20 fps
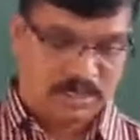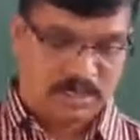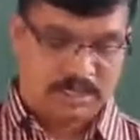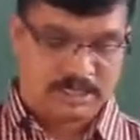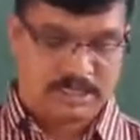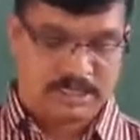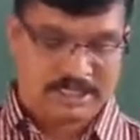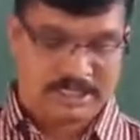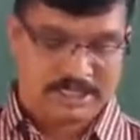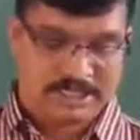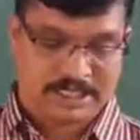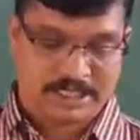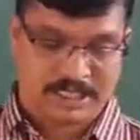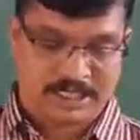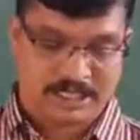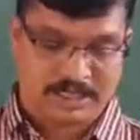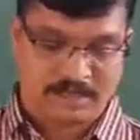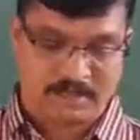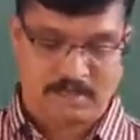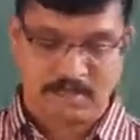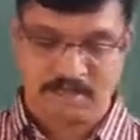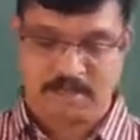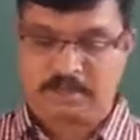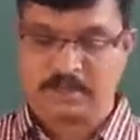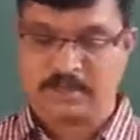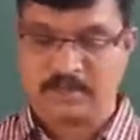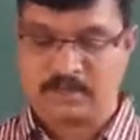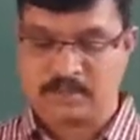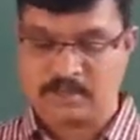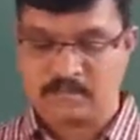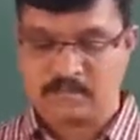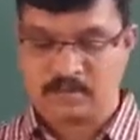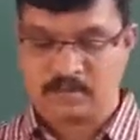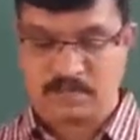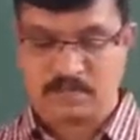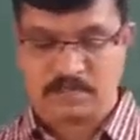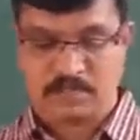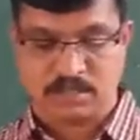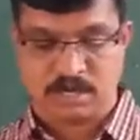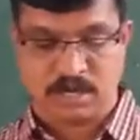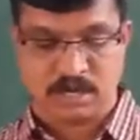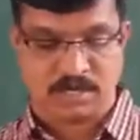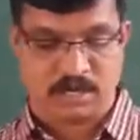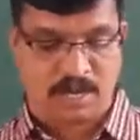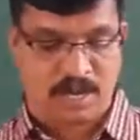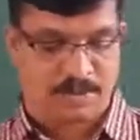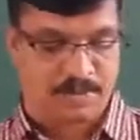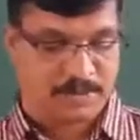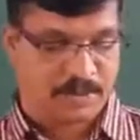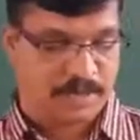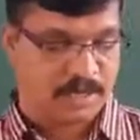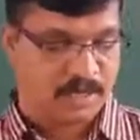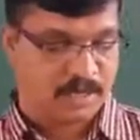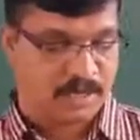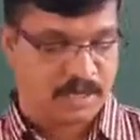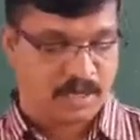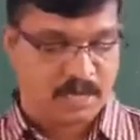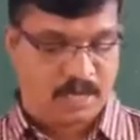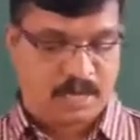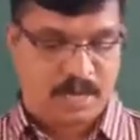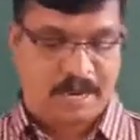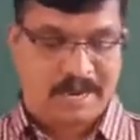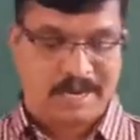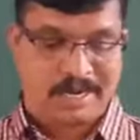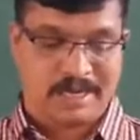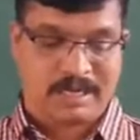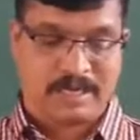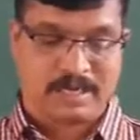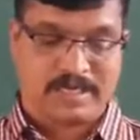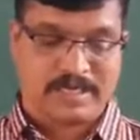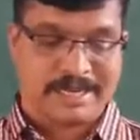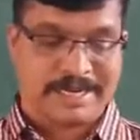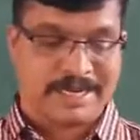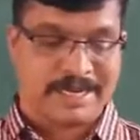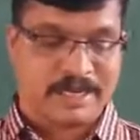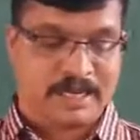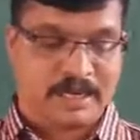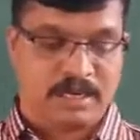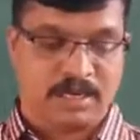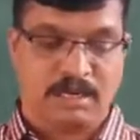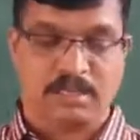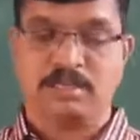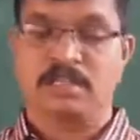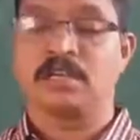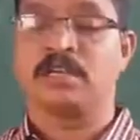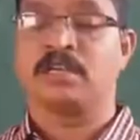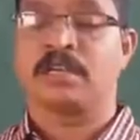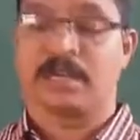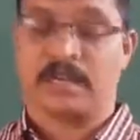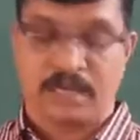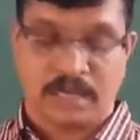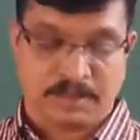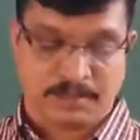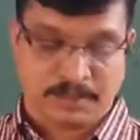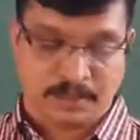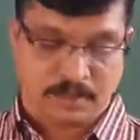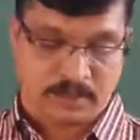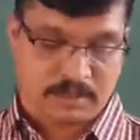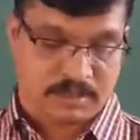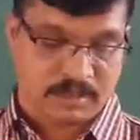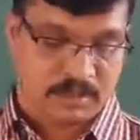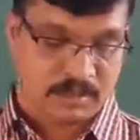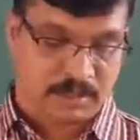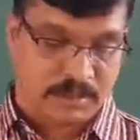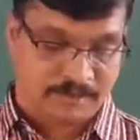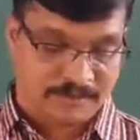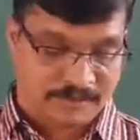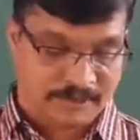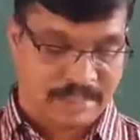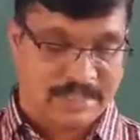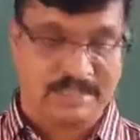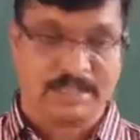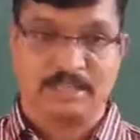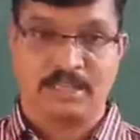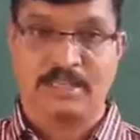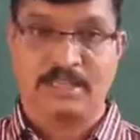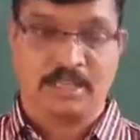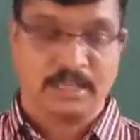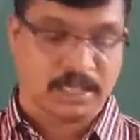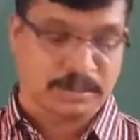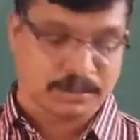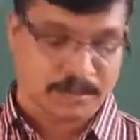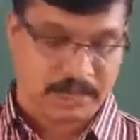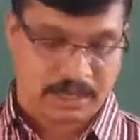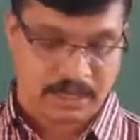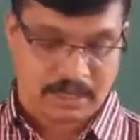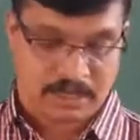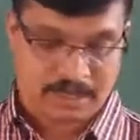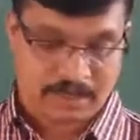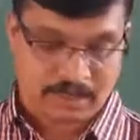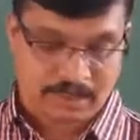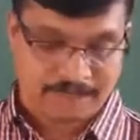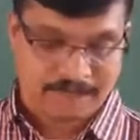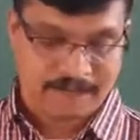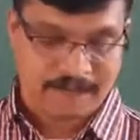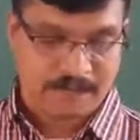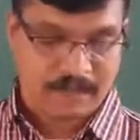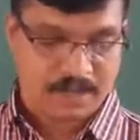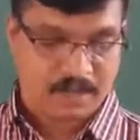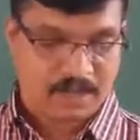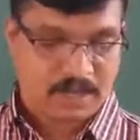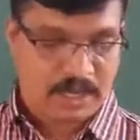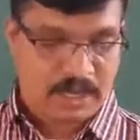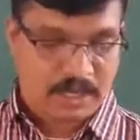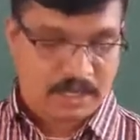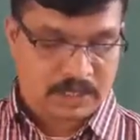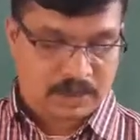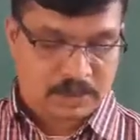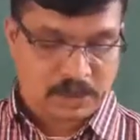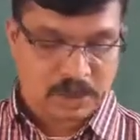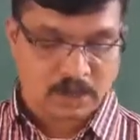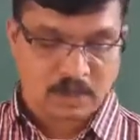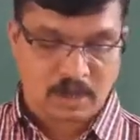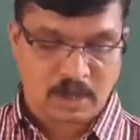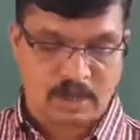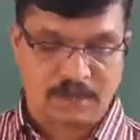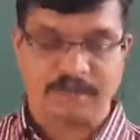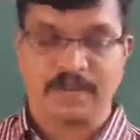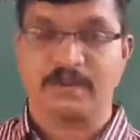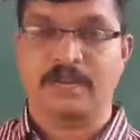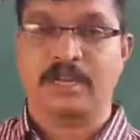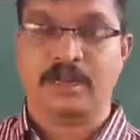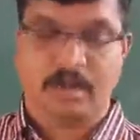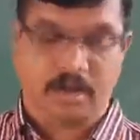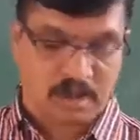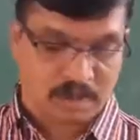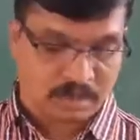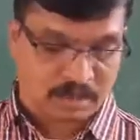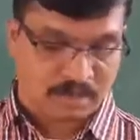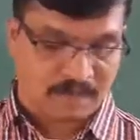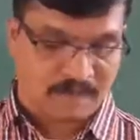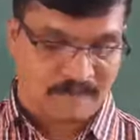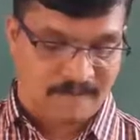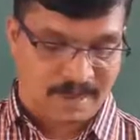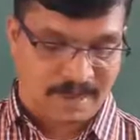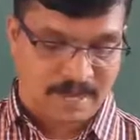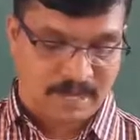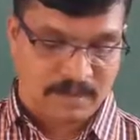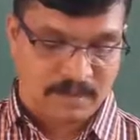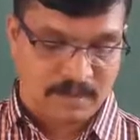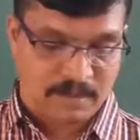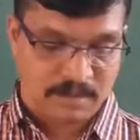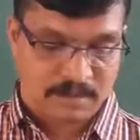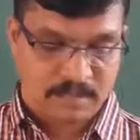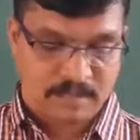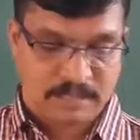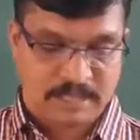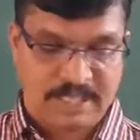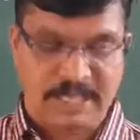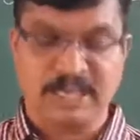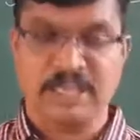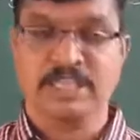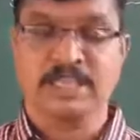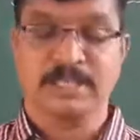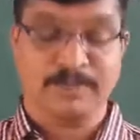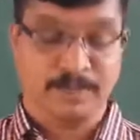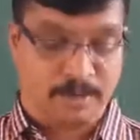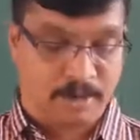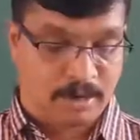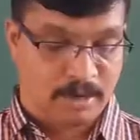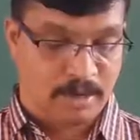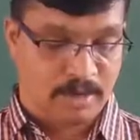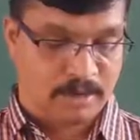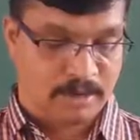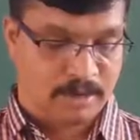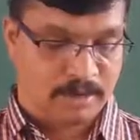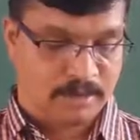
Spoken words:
suggestion, Vikrant was not happy and he said it does not help. So after that 30th paragraph, Anush thought for a long while, then he spoke.